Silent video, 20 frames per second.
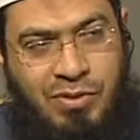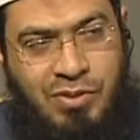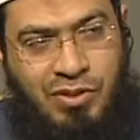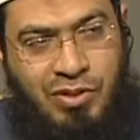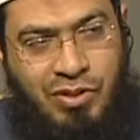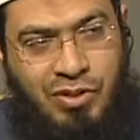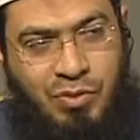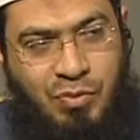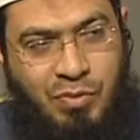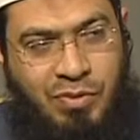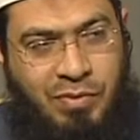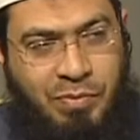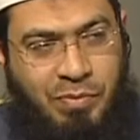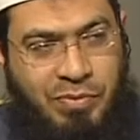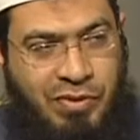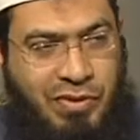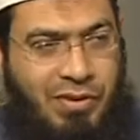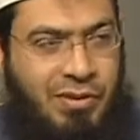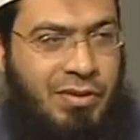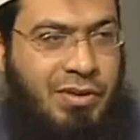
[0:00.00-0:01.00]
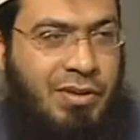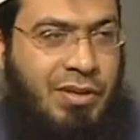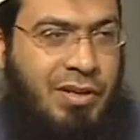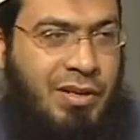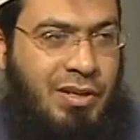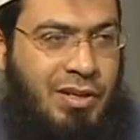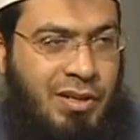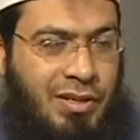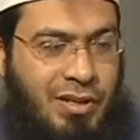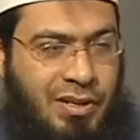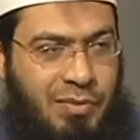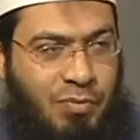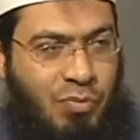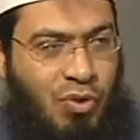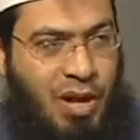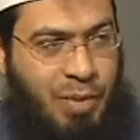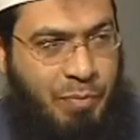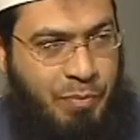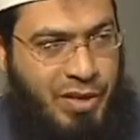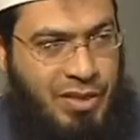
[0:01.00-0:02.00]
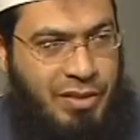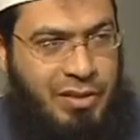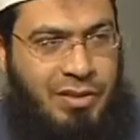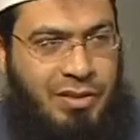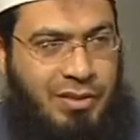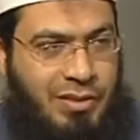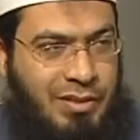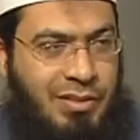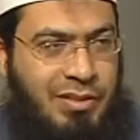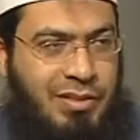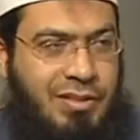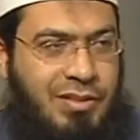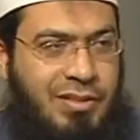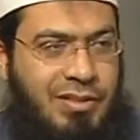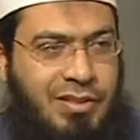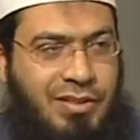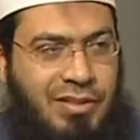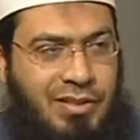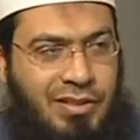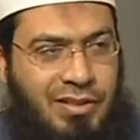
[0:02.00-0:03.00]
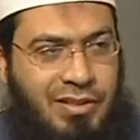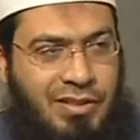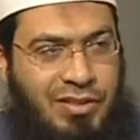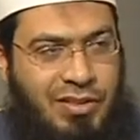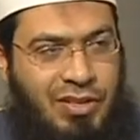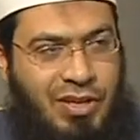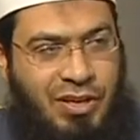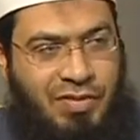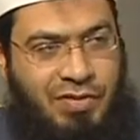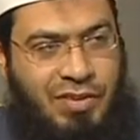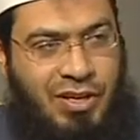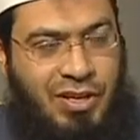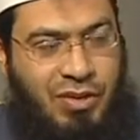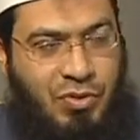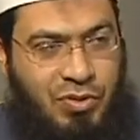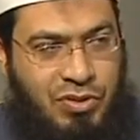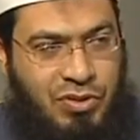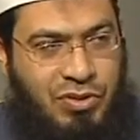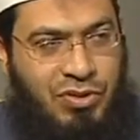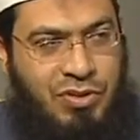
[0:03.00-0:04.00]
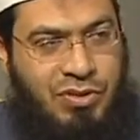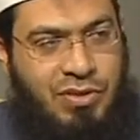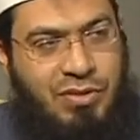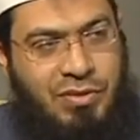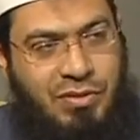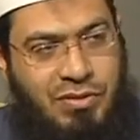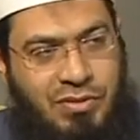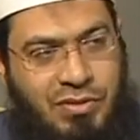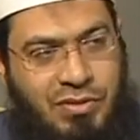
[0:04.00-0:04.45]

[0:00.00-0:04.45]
start with Brother Muhammad. Have any questions?